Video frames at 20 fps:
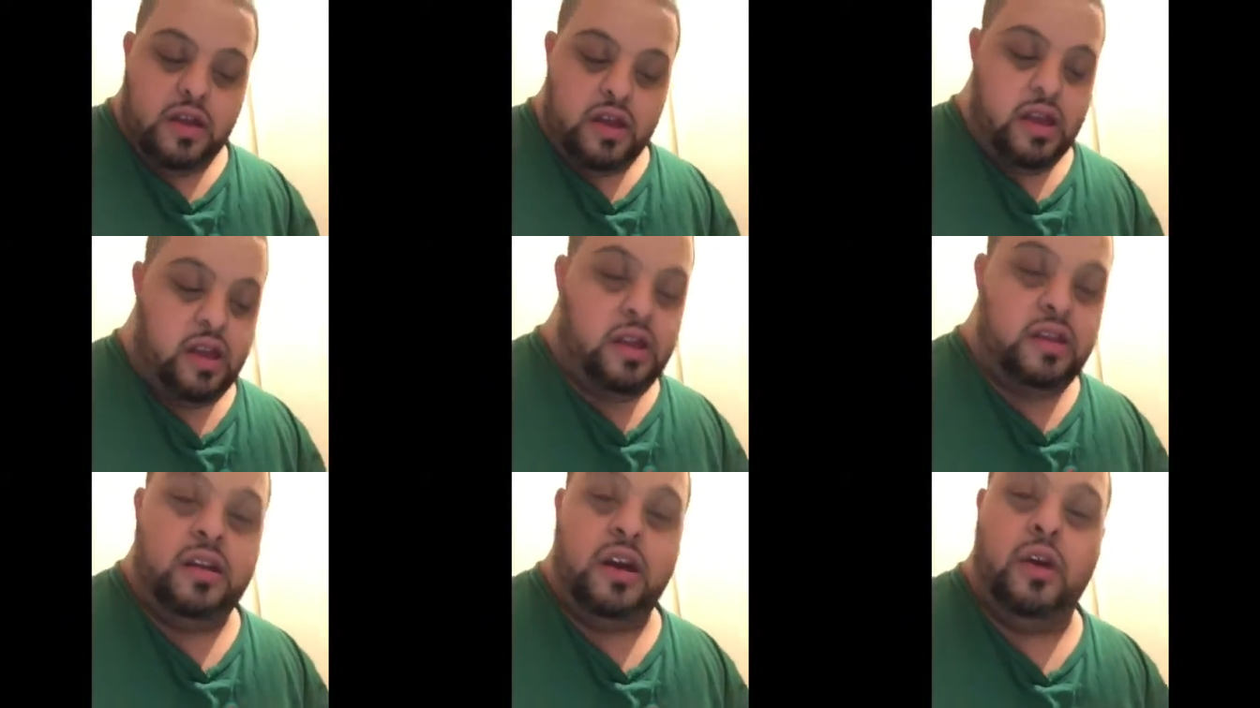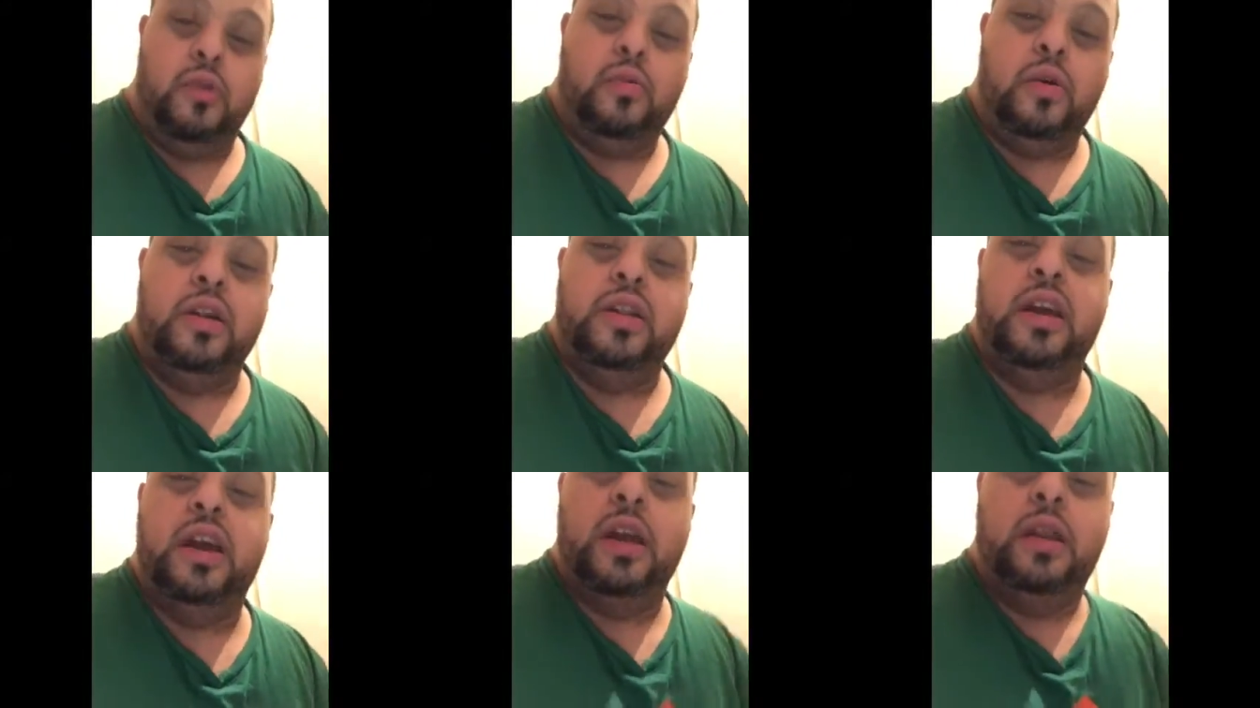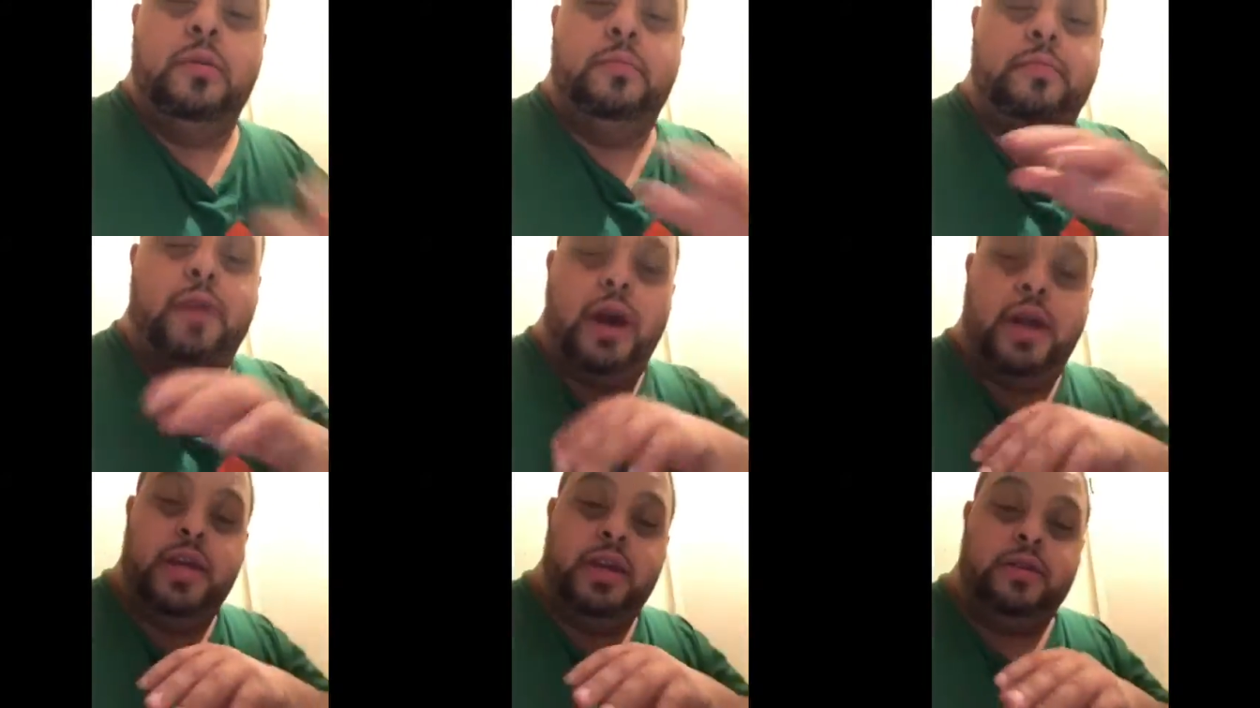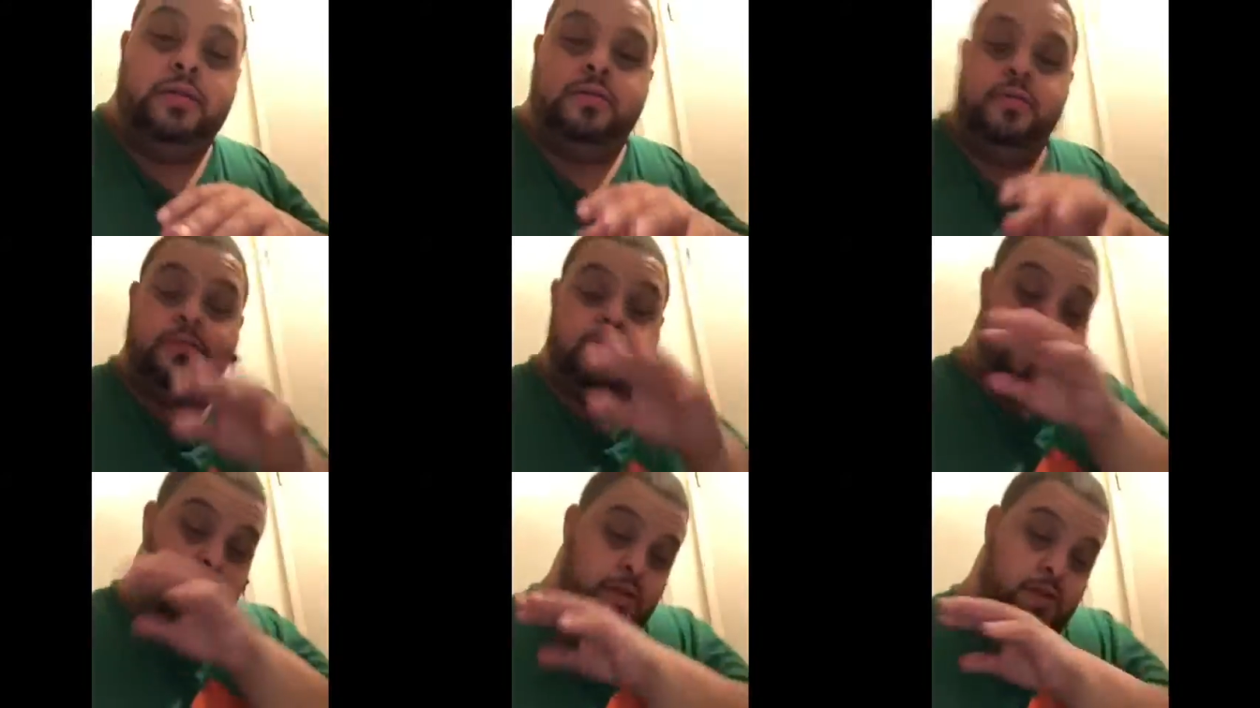And I want everybody,
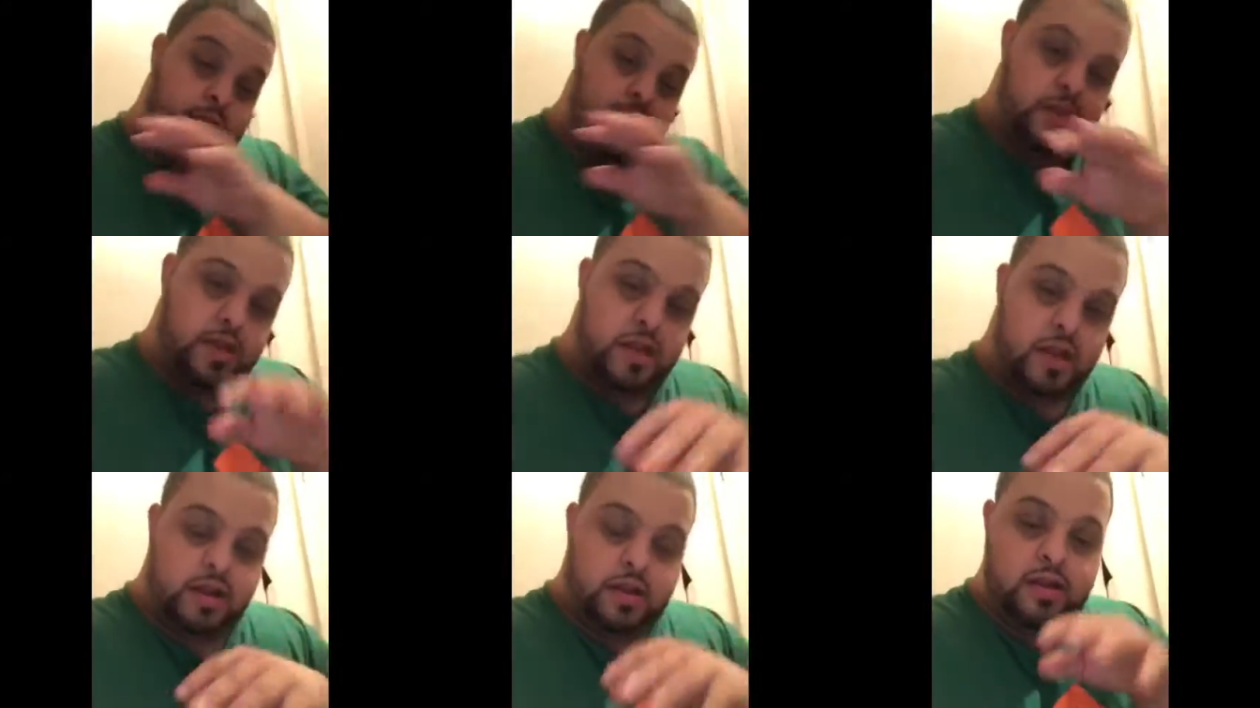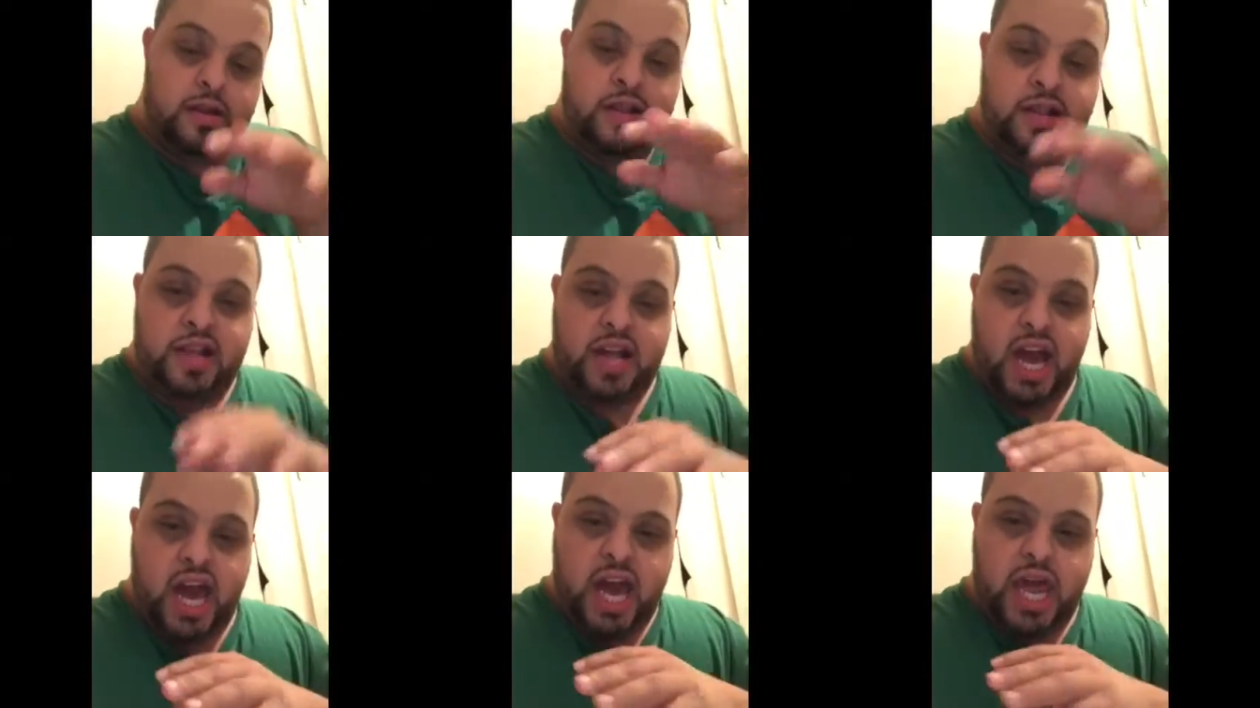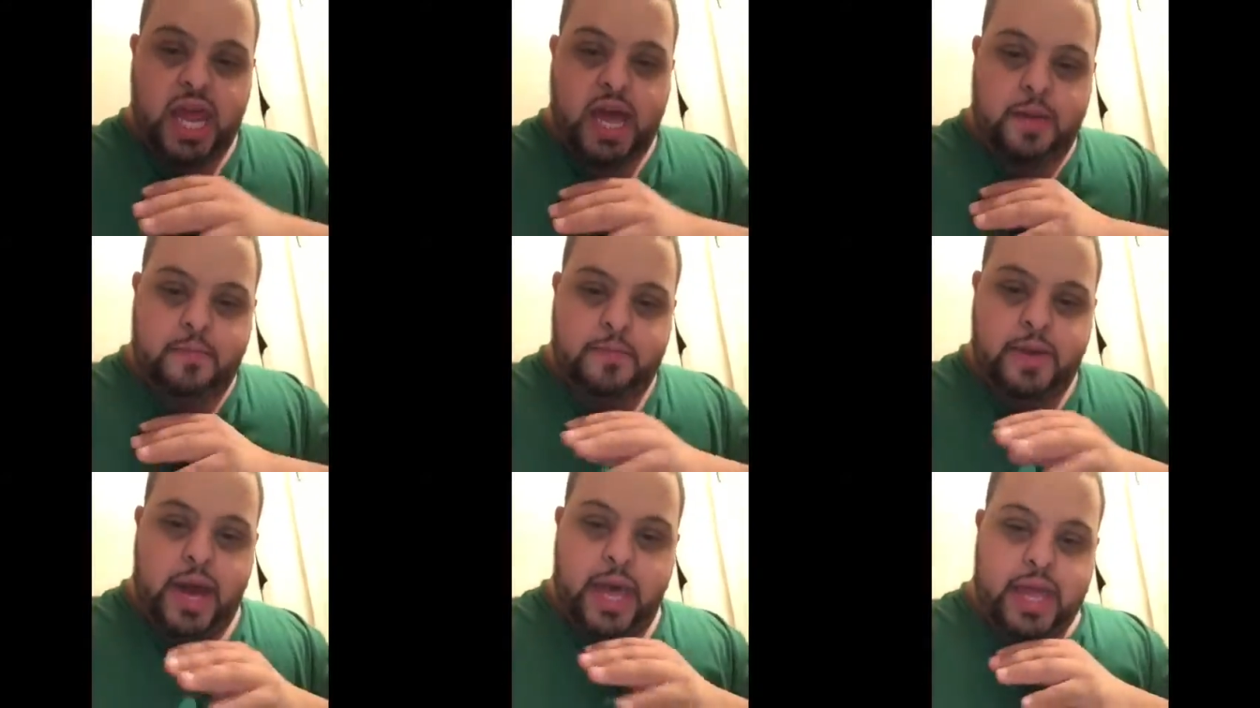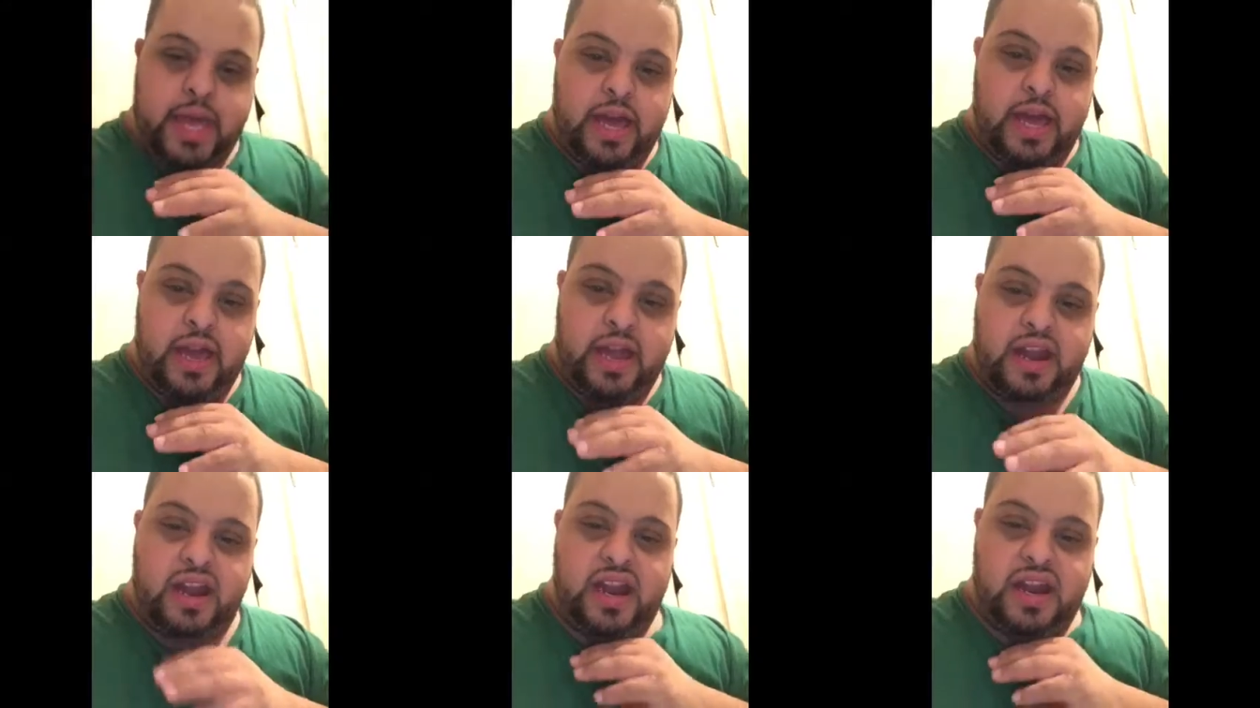like Sarah,
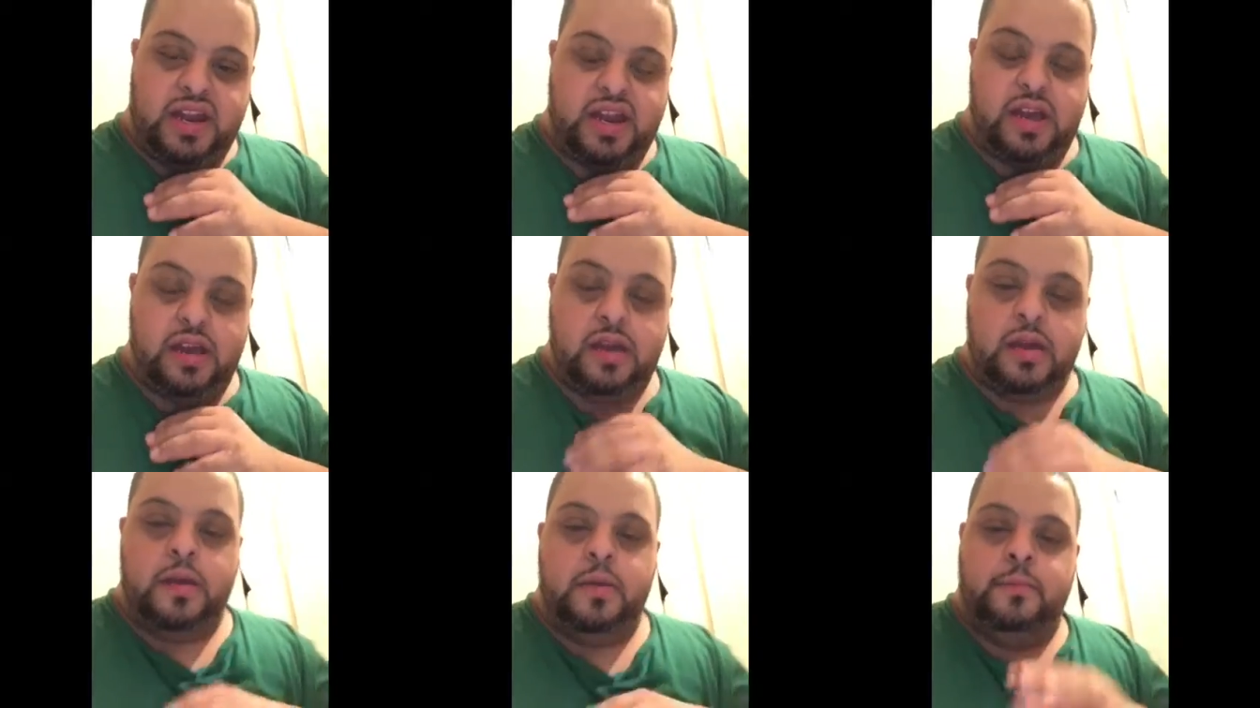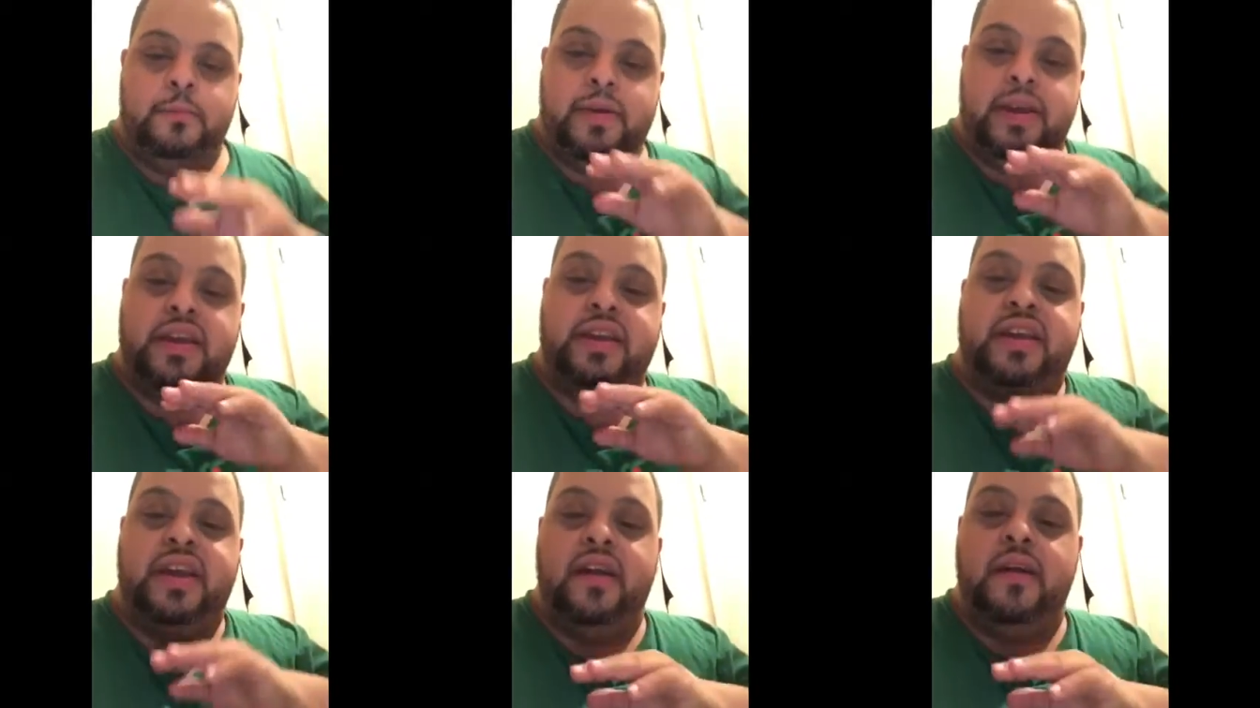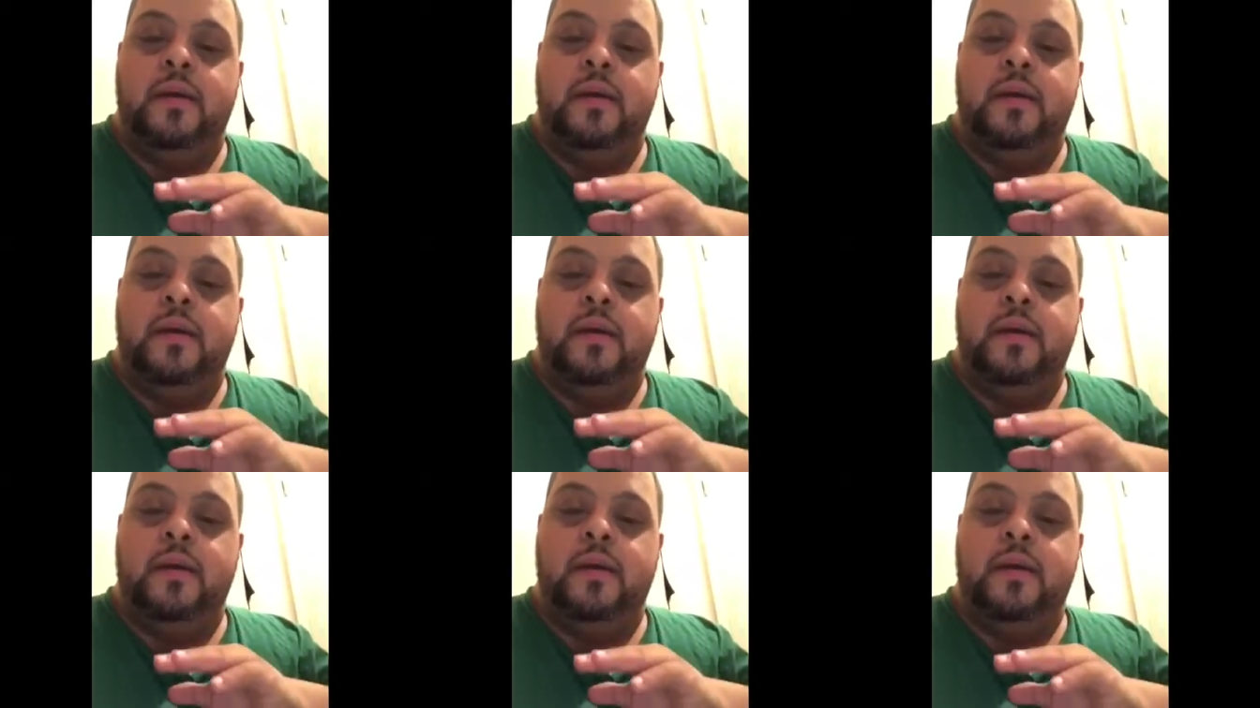Maria, and Lena, be